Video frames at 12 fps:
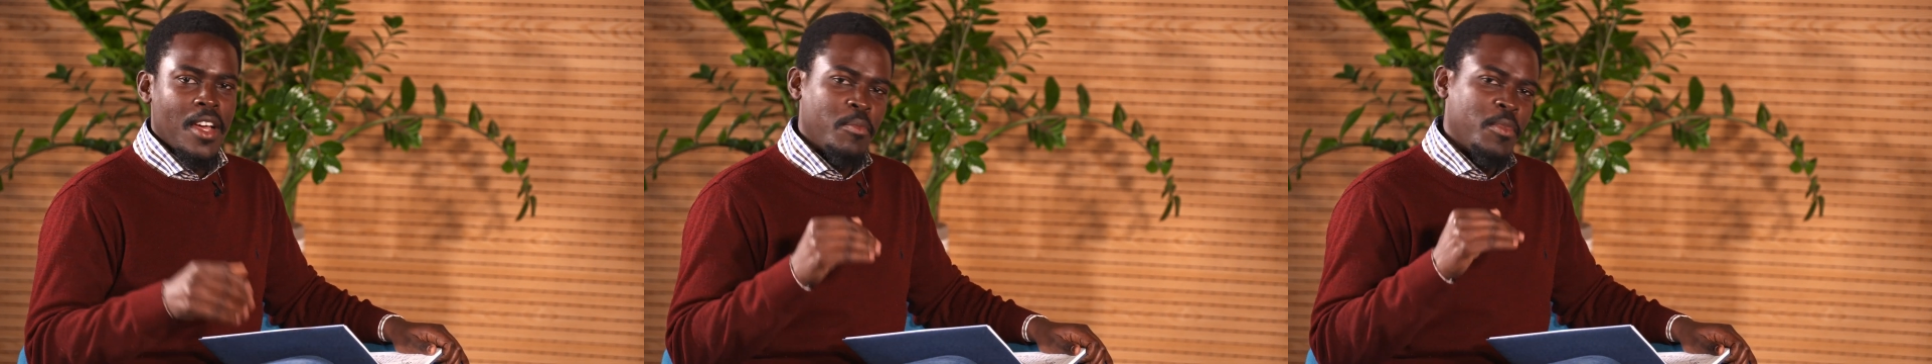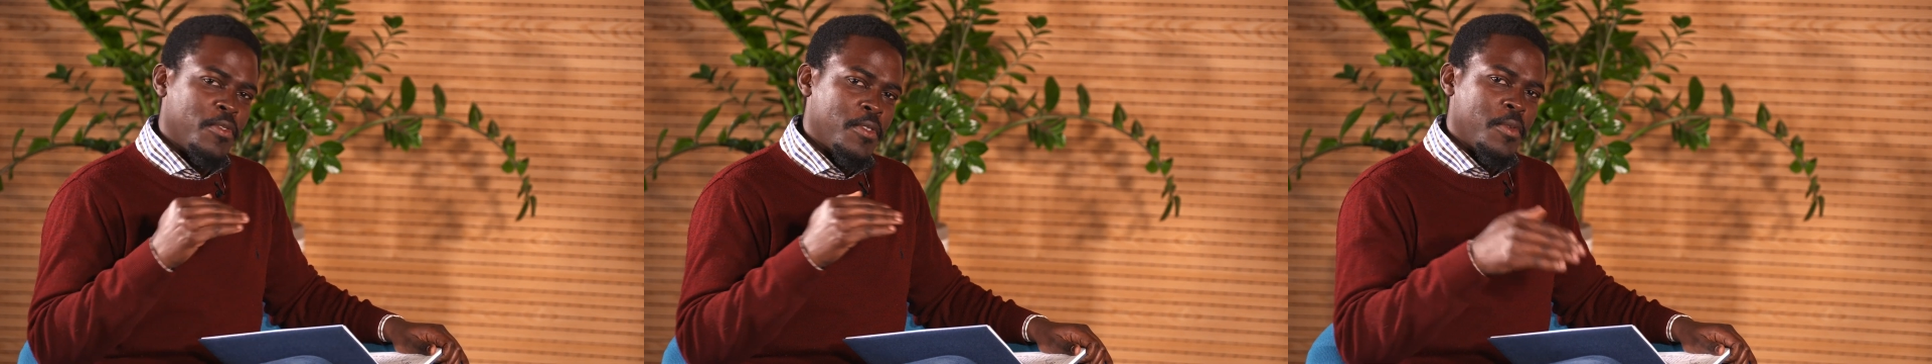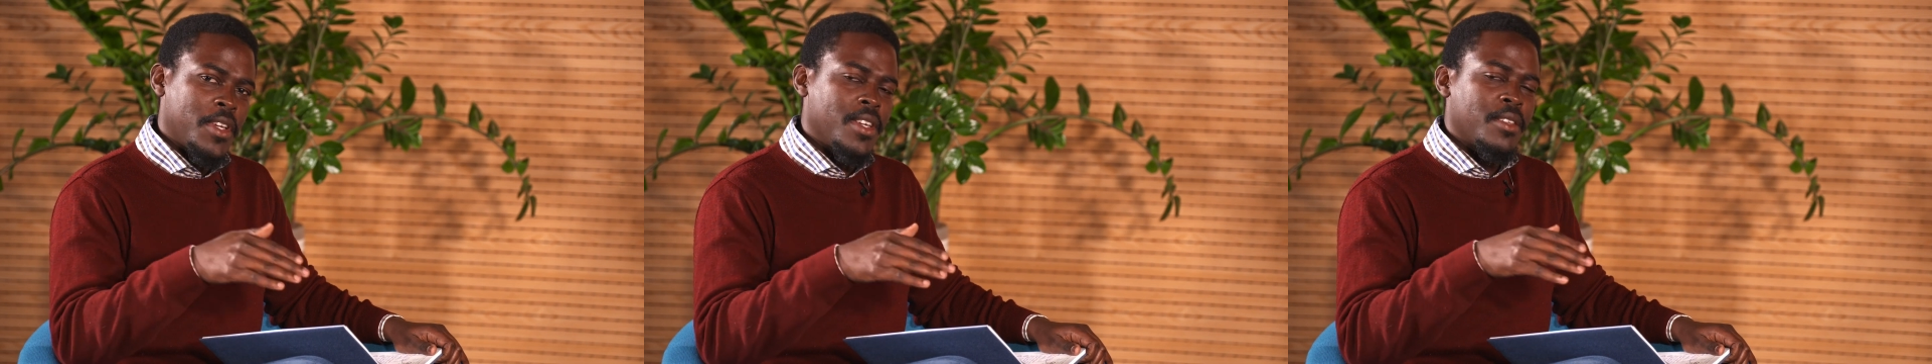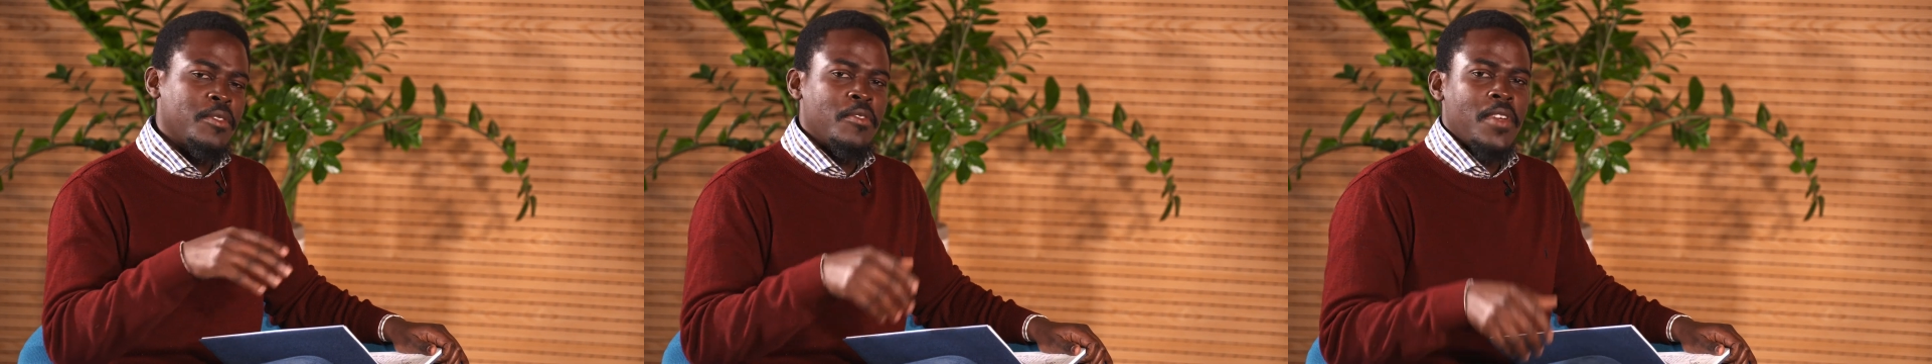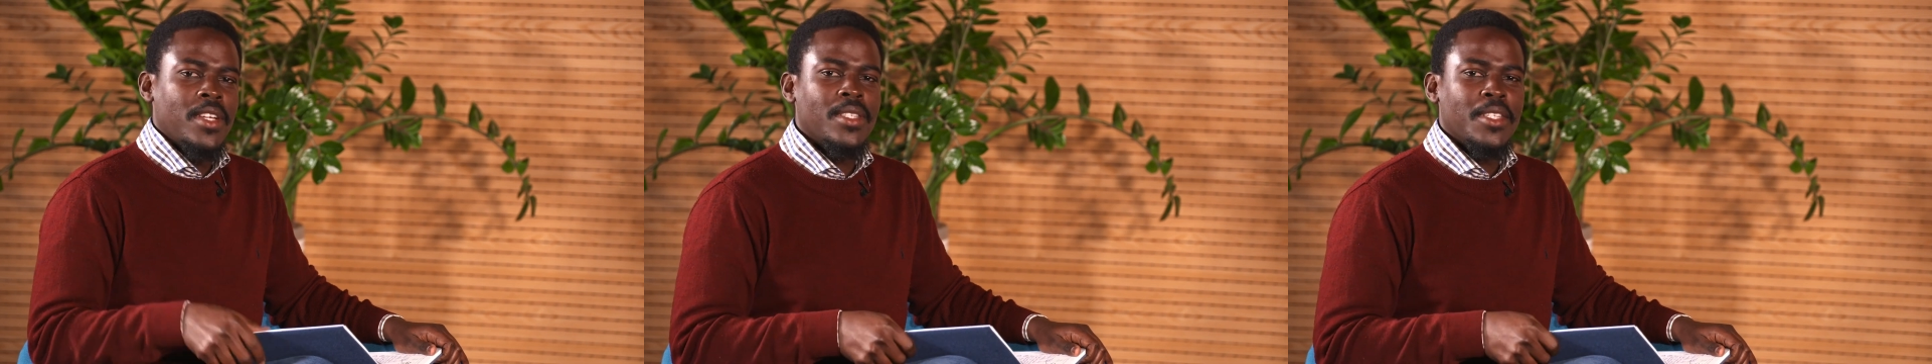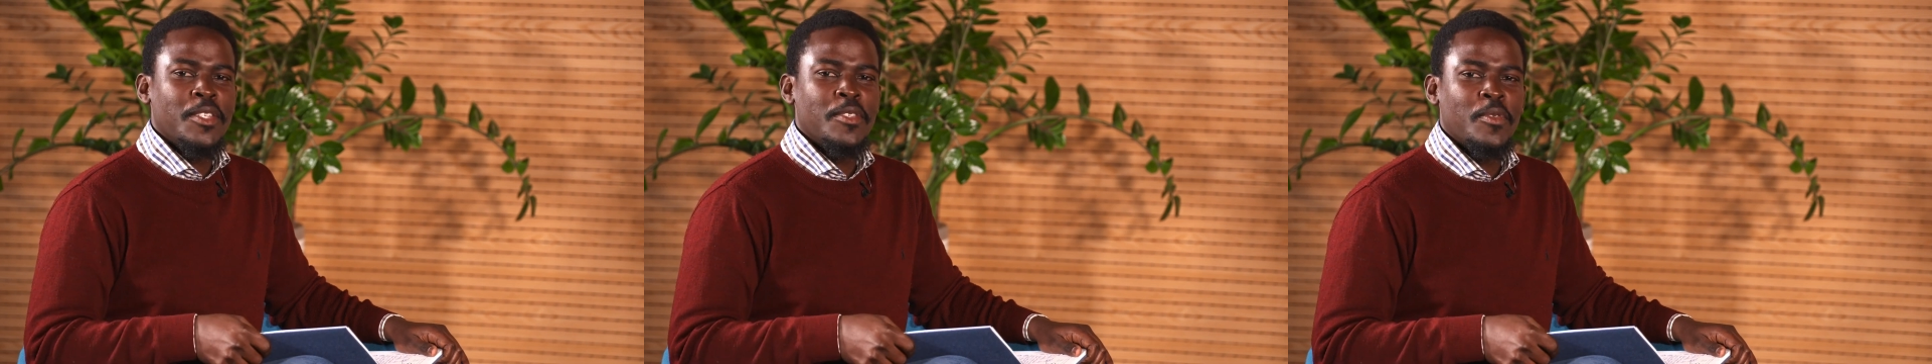before we get right
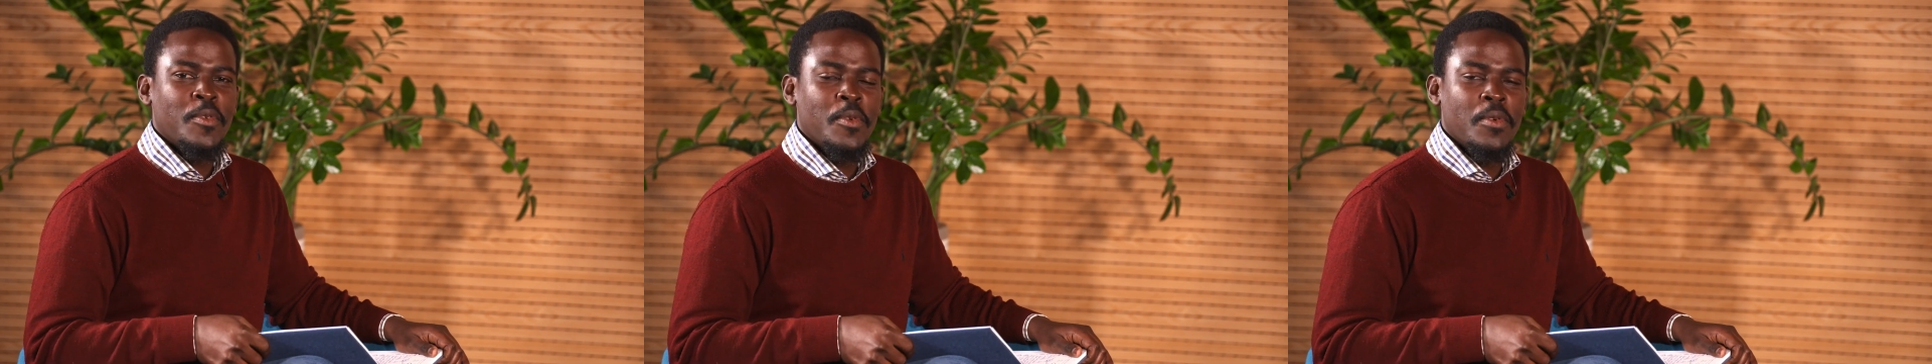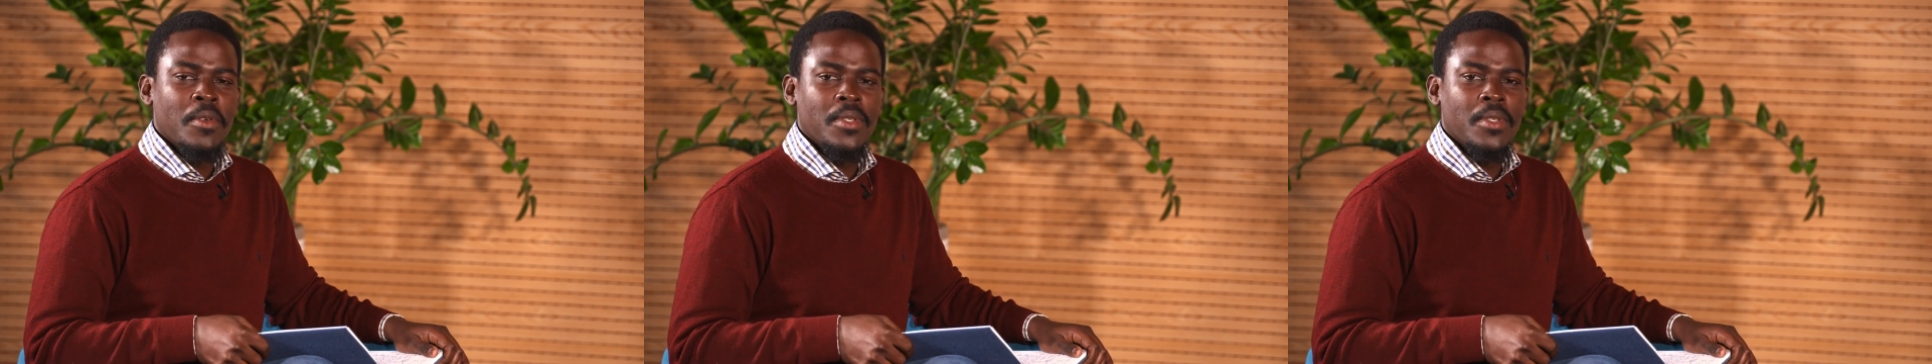into